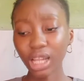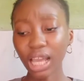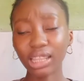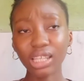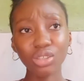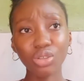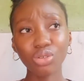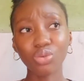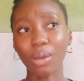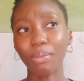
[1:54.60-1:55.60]
I think
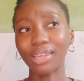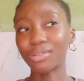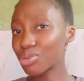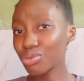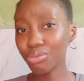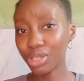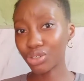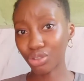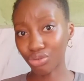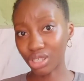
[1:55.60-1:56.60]
those were my two
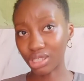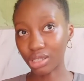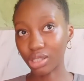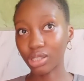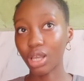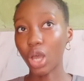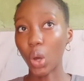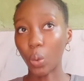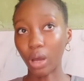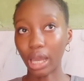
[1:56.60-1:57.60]
major reasons
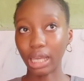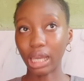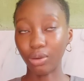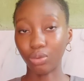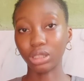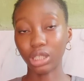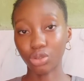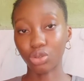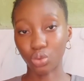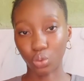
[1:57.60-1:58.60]
why I wanted
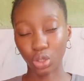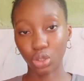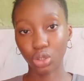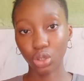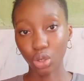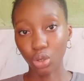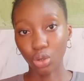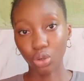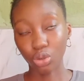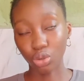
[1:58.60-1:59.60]
to switch
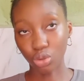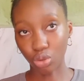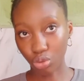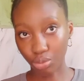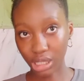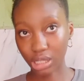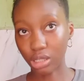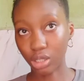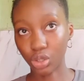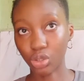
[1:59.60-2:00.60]
to
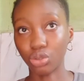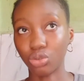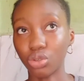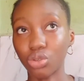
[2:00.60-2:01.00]
medicine and surgery.